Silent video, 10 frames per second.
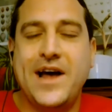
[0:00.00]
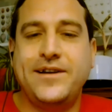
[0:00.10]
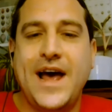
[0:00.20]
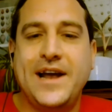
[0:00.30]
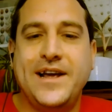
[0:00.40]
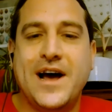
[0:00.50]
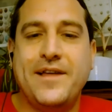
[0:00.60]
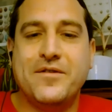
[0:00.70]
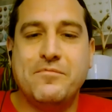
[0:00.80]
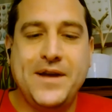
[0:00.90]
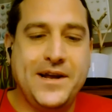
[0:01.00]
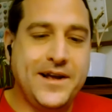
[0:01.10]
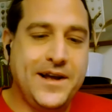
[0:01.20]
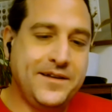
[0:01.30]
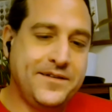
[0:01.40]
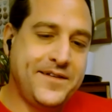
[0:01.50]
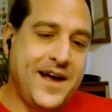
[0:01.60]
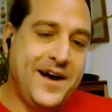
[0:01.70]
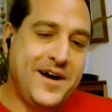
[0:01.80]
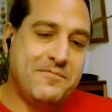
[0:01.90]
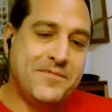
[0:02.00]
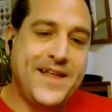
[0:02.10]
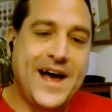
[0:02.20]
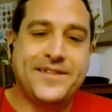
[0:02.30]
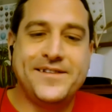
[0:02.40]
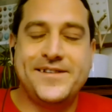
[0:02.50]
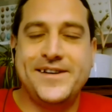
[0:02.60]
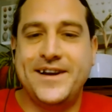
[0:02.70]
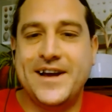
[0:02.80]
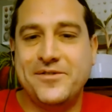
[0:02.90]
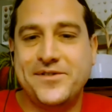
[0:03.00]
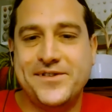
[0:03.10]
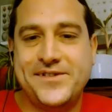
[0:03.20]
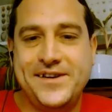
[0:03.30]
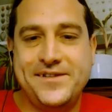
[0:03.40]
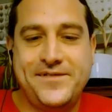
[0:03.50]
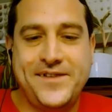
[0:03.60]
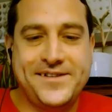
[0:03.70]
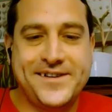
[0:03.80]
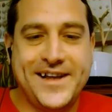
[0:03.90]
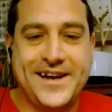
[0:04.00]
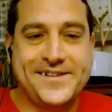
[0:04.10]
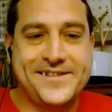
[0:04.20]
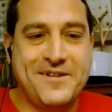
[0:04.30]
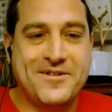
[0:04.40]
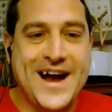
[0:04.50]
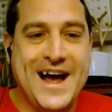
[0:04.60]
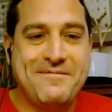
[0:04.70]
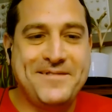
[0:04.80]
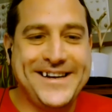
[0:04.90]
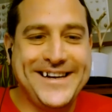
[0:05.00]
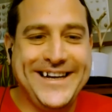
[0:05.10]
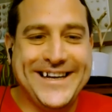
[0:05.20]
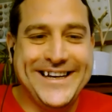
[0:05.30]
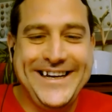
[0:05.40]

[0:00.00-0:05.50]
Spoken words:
and any other meetings that the city council sees fit to let us know are happening.